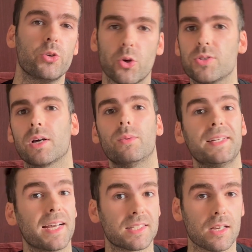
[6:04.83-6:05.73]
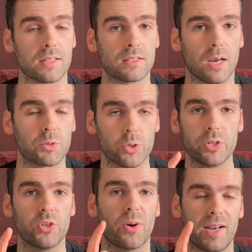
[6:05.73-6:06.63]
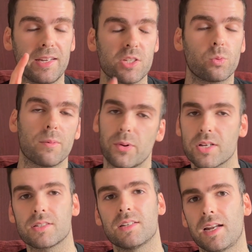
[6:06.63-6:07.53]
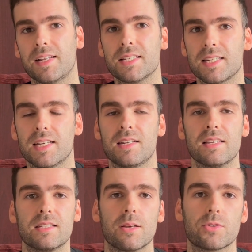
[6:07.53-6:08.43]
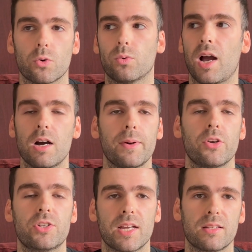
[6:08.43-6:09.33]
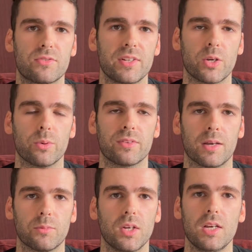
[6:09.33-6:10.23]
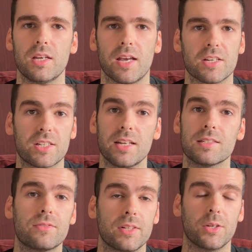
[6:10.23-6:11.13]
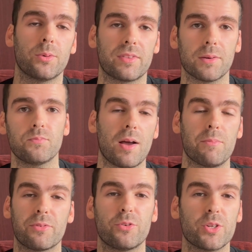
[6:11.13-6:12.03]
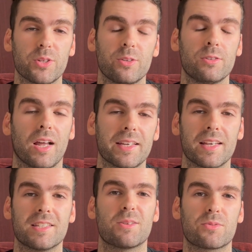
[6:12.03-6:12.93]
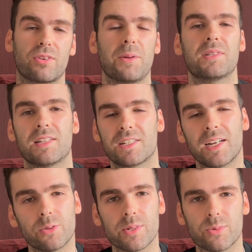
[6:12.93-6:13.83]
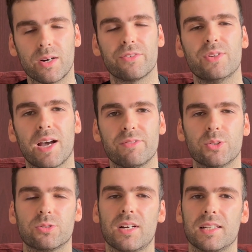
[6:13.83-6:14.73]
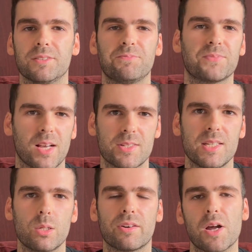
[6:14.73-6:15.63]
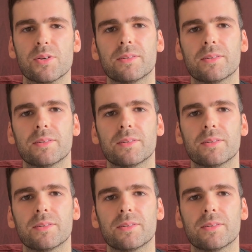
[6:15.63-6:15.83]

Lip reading: know someone that does. I'm sure you know at least one person that needs to hear these tips. So how about you share this video with them? Yeah, share this video with them. And before you do, like it and subscribe to the channel as well if you haven't already. I'll see you around.